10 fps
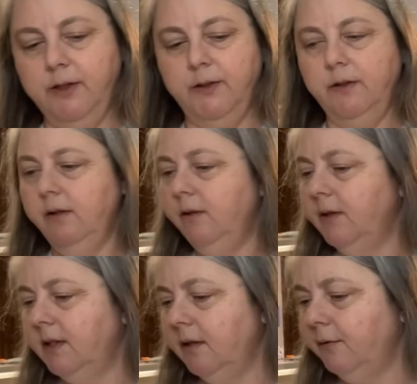
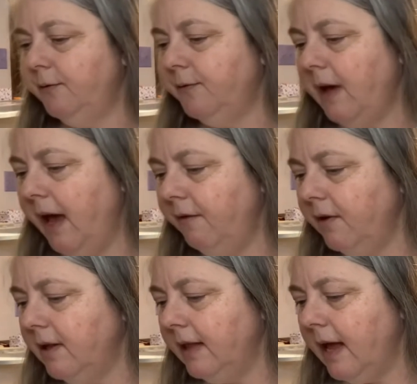exclusive 5
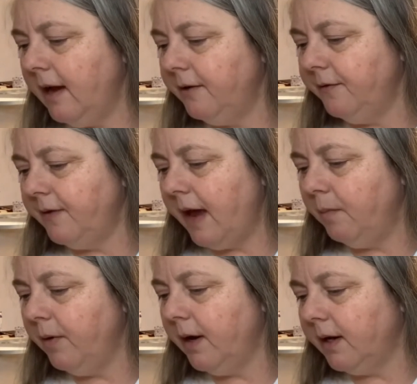o'clock
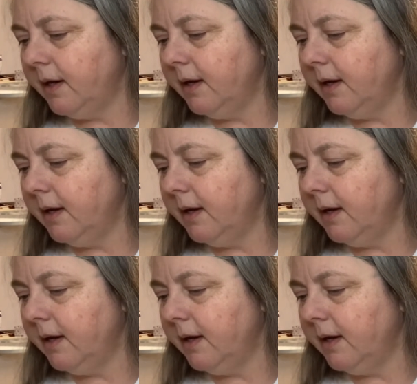fabric